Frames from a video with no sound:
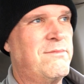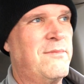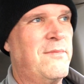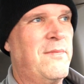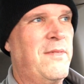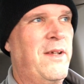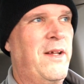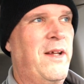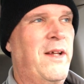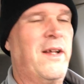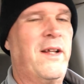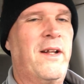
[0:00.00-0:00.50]

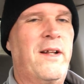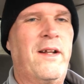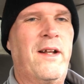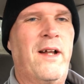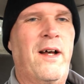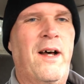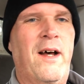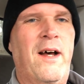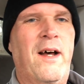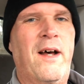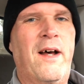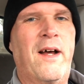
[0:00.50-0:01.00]
and
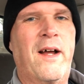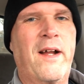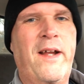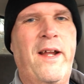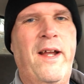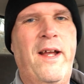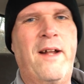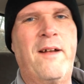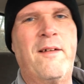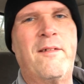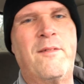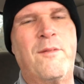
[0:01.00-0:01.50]

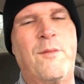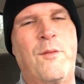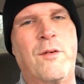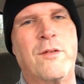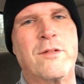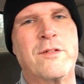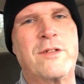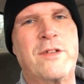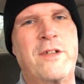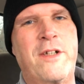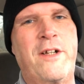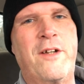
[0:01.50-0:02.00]
again, we'll
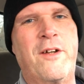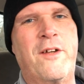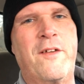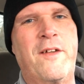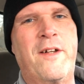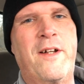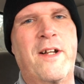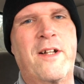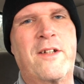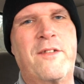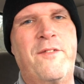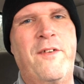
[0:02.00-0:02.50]
see you on the
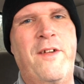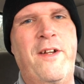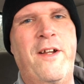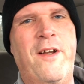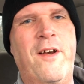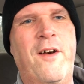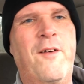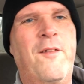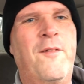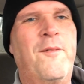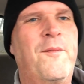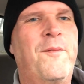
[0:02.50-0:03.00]
next
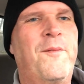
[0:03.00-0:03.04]
video.